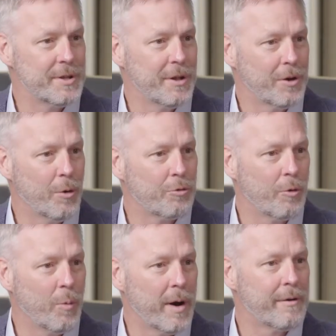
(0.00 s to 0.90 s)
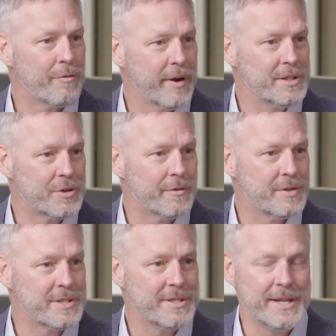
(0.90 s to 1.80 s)
in the coastal water freight
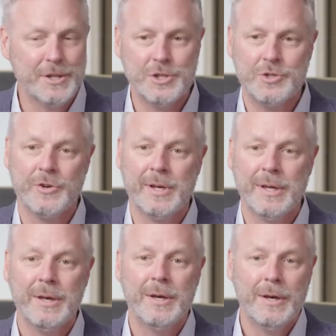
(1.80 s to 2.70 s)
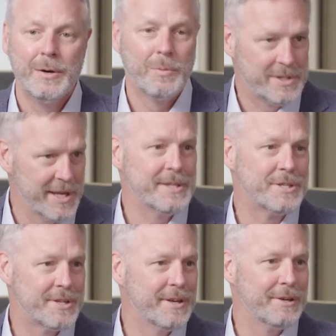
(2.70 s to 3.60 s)
services industry was
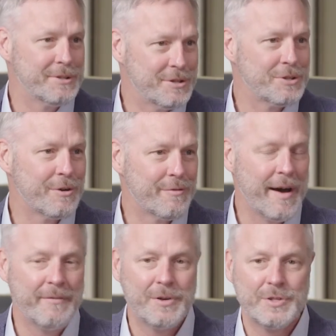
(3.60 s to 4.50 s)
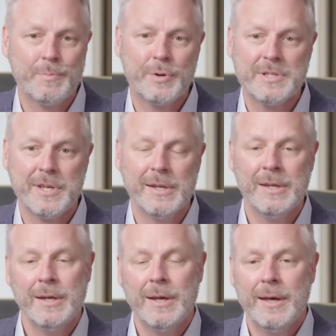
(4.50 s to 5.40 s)
sentenced to serve 5 years in prison.
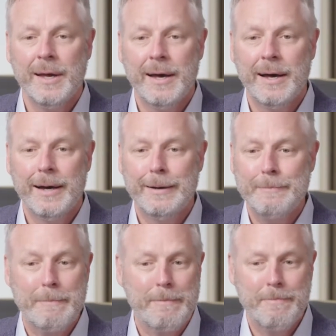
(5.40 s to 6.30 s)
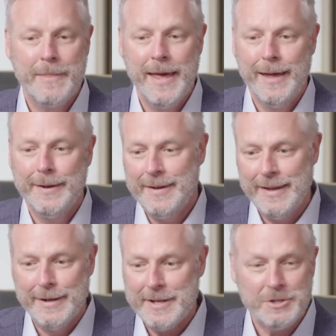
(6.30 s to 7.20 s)
And
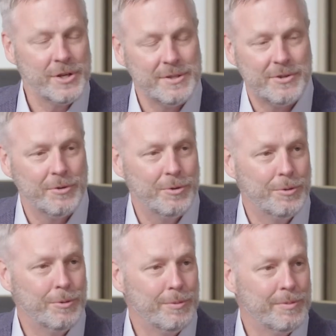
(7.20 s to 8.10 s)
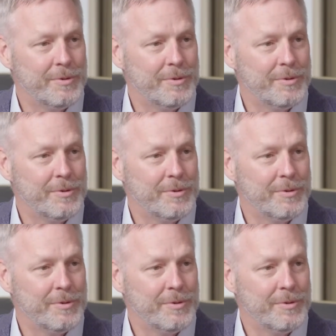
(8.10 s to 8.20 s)
in addition to